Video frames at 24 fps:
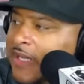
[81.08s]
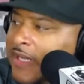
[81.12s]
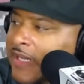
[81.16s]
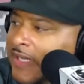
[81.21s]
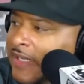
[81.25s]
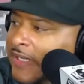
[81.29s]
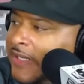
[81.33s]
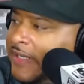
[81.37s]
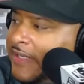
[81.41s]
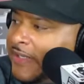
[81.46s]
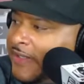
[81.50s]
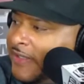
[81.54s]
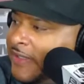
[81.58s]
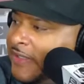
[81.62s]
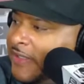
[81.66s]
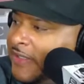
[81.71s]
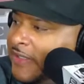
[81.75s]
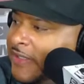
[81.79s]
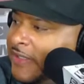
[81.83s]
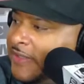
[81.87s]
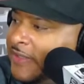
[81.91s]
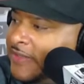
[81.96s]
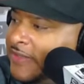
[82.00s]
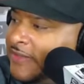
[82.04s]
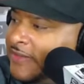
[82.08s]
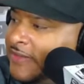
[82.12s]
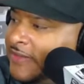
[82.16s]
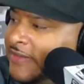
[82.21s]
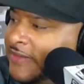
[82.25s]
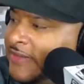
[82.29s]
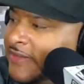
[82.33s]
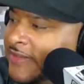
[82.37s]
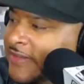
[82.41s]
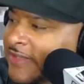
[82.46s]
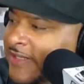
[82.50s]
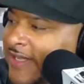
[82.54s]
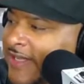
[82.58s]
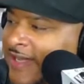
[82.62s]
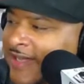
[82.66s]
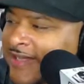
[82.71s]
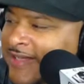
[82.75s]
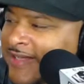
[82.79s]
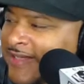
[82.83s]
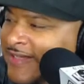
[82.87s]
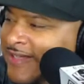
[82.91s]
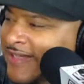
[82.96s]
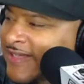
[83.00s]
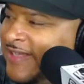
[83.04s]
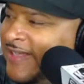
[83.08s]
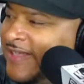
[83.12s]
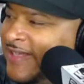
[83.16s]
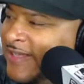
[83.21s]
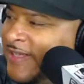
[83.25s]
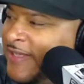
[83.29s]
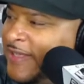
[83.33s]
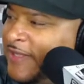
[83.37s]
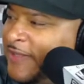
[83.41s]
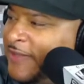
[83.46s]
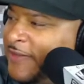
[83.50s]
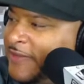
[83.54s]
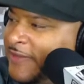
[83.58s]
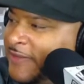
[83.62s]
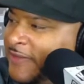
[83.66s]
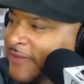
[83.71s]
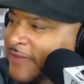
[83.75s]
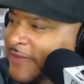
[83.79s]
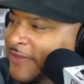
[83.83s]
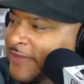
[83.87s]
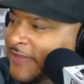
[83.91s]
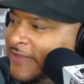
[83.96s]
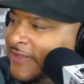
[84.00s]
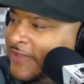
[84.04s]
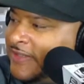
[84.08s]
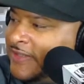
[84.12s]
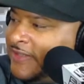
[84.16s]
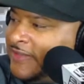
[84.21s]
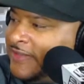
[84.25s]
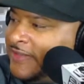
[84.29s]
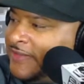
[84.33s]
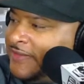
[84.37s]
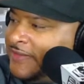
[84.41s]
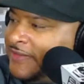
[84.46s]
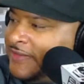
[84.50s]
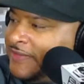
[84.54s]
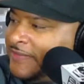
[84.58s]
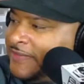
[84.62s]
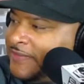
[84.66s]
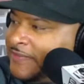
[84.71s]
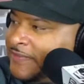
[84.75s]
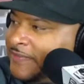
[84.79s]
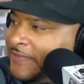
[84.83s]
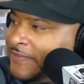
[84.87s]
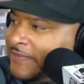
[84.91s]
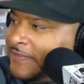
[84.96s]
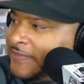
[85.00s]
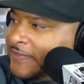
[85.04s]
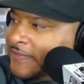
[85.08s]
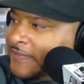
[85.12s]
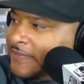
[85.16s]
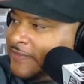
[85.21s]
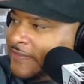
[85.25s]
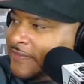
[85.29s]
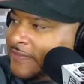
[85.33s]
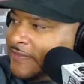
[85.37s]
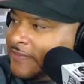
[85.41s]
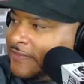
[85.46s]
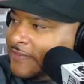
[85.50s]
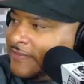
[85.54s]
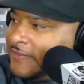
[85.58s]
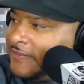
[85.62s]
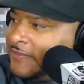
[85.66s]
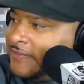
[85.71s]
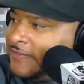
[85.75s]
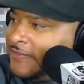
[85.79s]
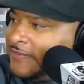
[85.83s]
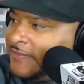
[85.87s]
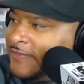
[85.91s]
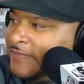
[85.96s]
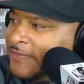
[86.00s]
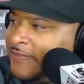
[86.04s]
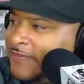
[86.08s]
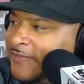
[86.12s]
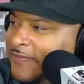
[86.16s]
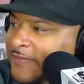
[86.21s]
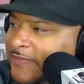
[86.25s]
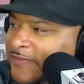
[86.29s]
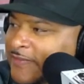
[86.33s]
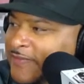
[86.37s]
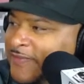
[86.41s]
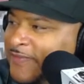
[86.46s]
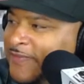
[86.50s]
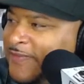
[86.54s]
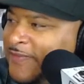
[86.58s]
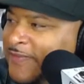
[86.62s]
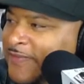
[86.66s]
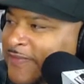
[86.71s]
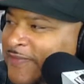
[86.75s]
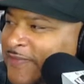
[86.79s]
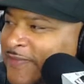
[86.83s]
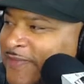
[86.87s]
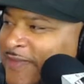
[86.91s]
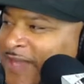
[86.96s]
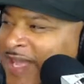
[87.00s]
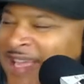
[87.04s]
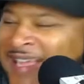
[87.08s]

(silent)